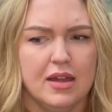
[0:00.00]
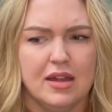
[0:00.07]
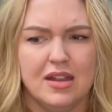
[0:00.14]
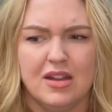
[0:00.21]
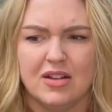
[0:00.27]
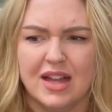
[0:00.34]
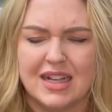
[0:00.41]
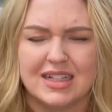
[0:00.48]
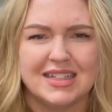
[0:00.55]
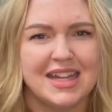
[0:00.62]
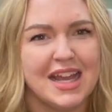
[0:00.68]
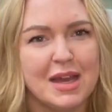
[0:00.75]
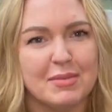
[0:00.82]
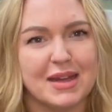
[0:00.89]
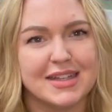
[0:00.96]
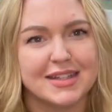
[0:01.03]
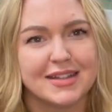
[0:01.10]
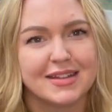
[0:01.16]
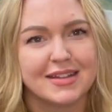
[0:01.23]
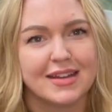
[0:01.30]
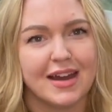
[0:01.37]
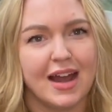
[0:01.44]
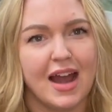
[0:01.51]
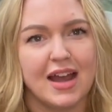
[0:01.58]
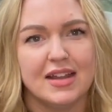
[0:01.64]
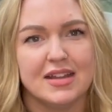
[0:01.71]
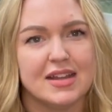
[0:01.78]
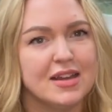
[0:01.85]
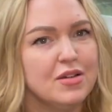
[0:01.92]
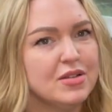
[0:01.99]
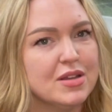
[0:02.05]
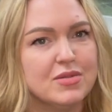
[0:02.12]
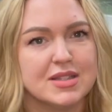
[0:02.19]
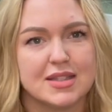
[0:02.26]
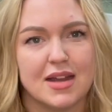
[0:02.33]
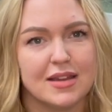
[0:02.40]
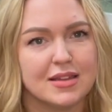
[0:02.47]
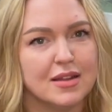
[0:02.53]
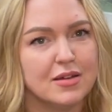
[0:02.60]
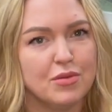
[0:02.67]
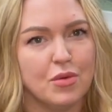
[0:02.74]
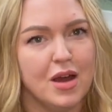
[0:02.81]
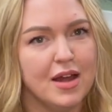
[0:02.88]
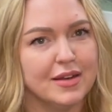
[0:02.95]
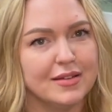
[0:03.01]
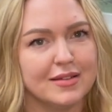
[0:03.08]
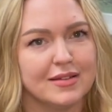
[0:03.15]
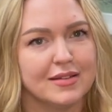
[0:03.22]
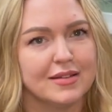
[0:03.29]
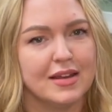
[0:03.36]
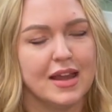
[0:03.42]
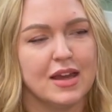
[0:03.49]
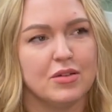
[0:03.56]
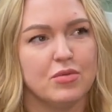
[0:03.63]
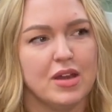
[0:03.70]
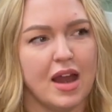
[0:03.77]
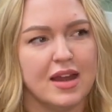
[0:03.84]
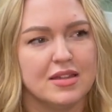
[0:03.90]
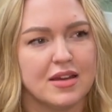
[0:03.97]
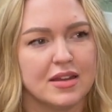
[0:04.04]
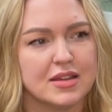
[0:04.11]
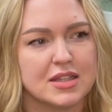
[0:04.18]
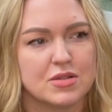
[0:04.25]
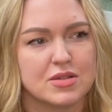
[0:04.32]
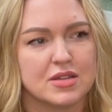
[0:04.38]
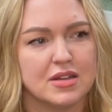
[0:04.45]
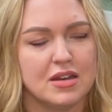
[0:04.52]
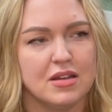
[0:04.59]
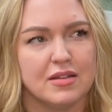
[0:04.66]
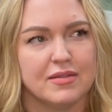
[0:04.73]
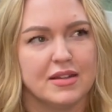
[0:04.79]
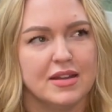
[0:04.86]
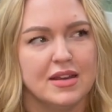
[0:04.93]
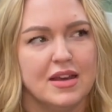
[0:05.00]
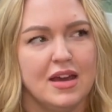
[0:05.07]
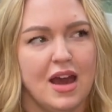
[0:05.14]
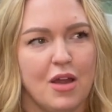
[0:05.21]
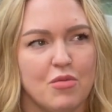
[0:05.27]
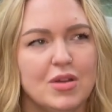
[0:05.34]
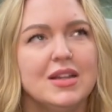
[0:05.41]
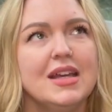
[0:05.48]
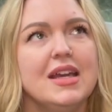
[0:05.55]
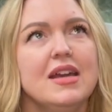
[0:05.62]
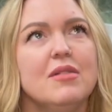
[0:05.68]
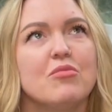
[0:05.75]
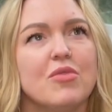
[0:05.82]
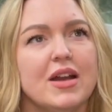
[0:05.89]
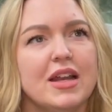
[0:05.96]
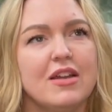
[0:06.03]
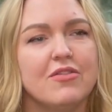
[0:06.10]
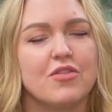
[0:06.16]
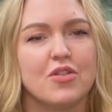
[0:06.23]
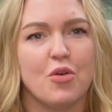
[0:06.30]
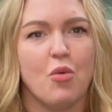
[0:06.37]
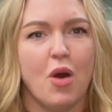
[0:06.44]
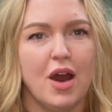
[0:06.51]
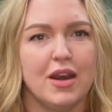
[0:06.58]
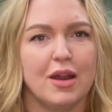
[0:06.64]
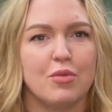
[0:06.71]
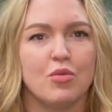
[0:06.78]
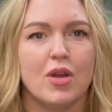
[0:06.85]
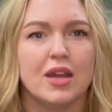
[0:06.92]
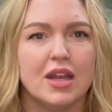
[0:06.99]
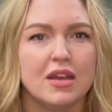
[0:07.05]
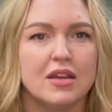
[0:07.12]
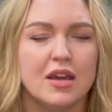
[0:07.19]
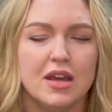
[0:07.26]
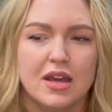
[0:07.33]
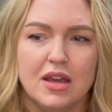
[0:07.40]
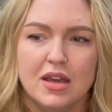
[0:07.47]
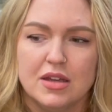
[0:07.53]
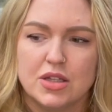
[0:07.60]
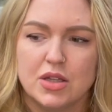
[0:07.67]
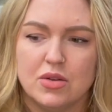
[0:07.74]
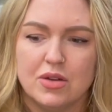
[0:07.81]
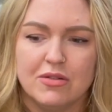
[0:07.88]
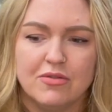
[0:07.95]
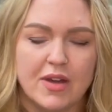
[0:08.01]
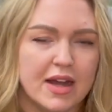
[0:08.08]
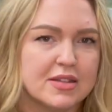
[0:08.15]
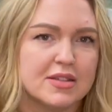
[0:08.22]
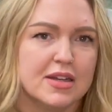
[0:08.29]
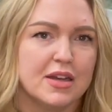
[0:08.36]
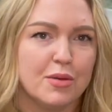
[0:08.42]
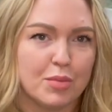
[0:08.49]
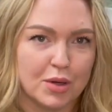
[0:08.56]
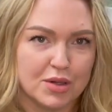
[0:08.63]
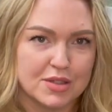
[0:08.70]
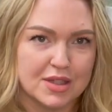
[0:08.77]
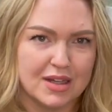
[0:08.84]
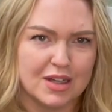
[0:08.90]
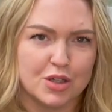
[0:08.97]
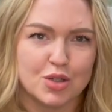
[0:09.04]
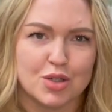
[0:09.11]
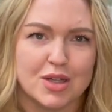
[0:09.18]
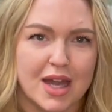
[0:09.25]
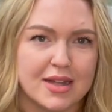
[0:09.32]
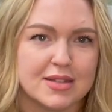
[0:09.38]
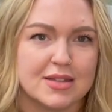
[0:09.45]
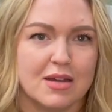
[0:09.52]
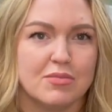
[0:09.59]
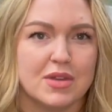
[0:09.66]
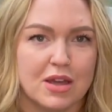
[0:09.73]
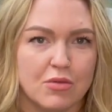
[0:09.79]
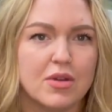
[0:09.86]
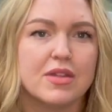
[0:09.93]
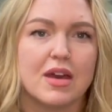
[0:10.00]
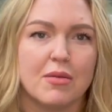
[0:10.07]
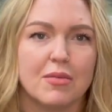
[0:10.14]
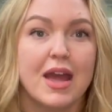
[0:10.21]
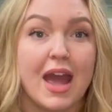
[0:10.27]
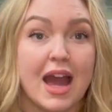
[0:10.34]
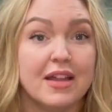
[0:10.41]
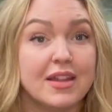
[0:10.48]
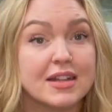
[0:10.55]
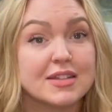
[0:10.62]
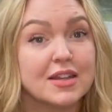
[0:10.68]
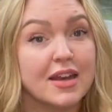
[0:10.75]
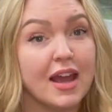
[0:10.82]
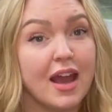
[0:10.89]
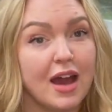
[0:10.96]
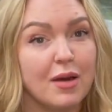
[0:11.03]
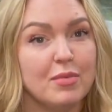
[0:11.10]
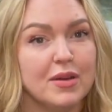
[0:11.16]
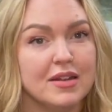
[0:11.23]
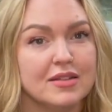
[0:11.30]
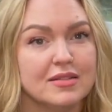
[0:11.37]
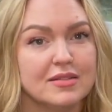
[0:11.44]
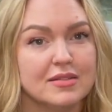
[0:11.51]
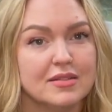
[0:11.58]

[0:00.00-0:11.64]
you're like, damn it. It was not the one. And I thought this was going to, I really am ready for the one. I'm ready to invest in a person and create something with them. And that's going to happen.